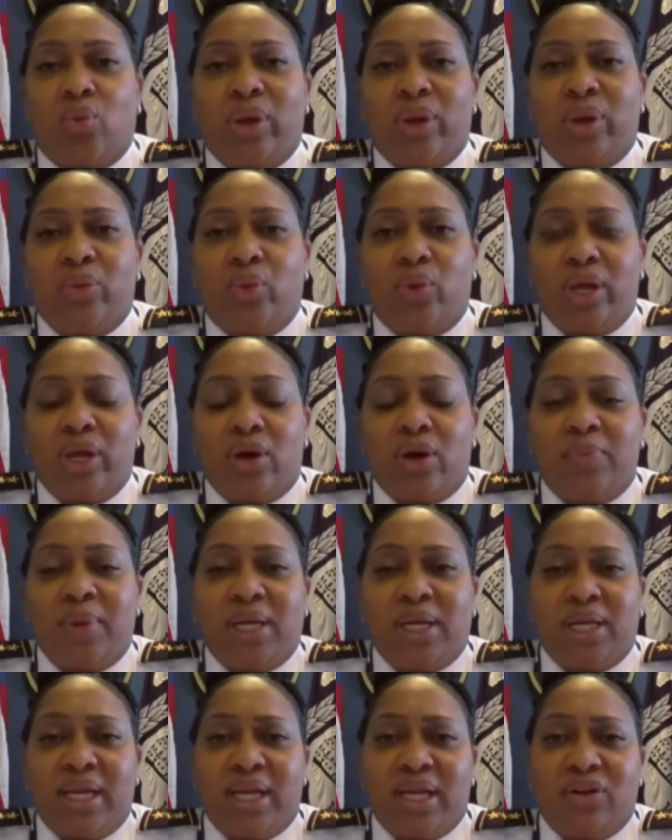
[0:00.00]
We will
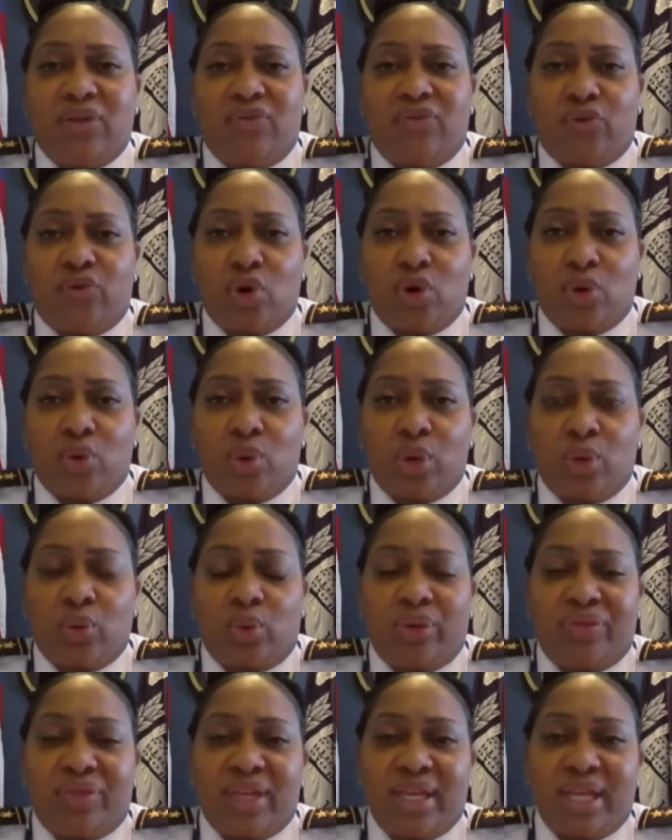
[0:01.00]
be leaning forward
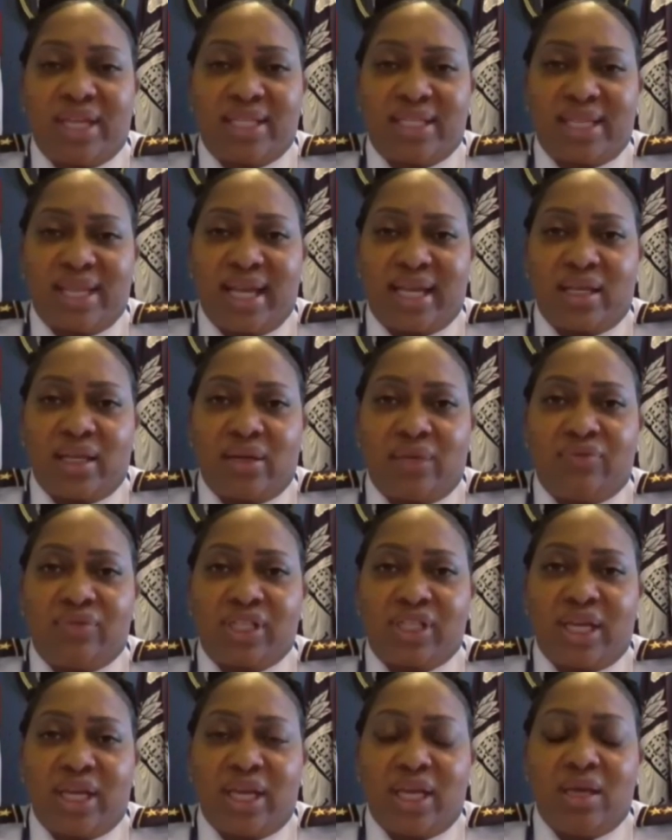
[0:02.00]
with the executive
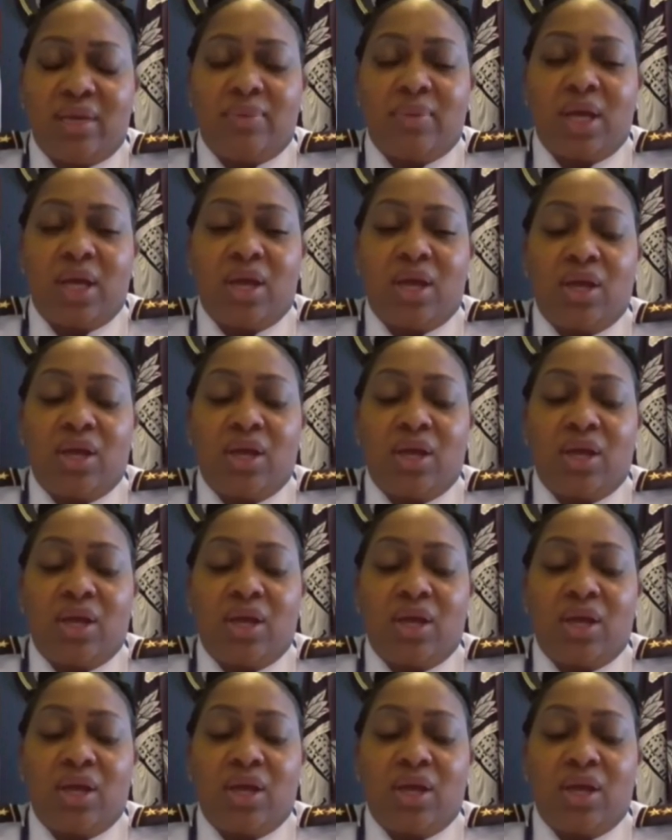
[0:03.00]
team